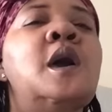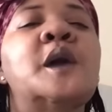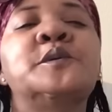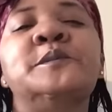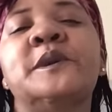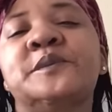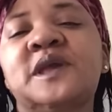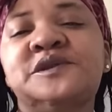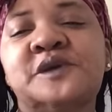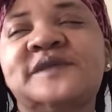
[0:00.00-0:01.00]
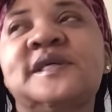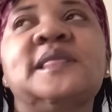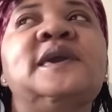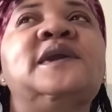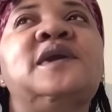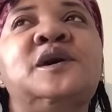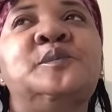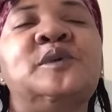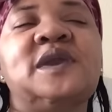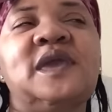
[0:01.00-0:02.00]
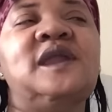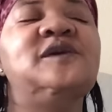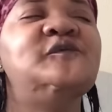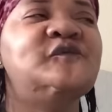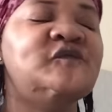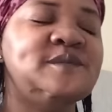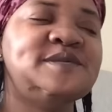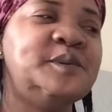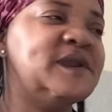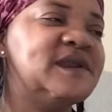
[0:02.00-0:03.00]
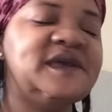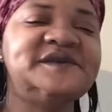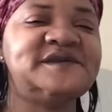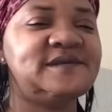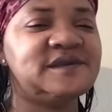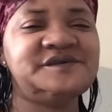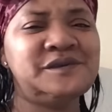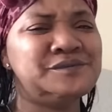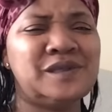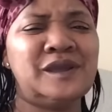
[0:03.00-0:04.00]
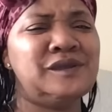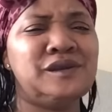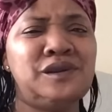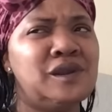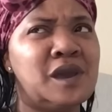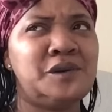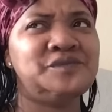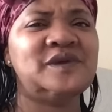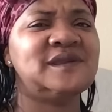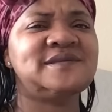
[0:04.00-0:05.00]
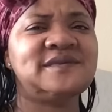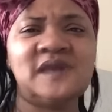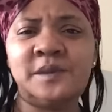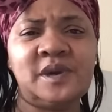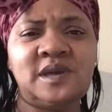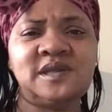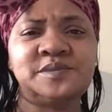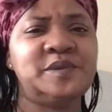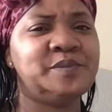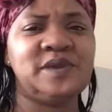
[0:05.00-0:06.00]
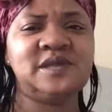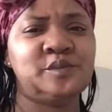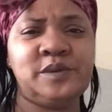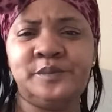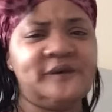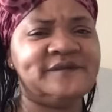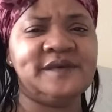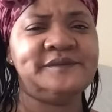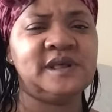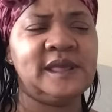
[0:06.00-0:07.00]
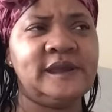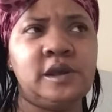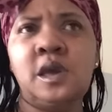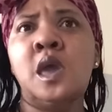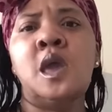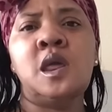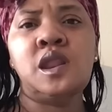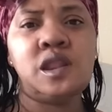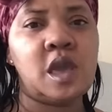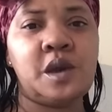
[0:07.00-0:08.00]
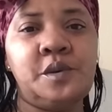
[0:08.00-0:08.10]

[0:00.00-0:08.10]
I remember they tried to link him with Candy from Sweet Addiction. She's like, no, that is not my husband, because we both live in Atlanta. No.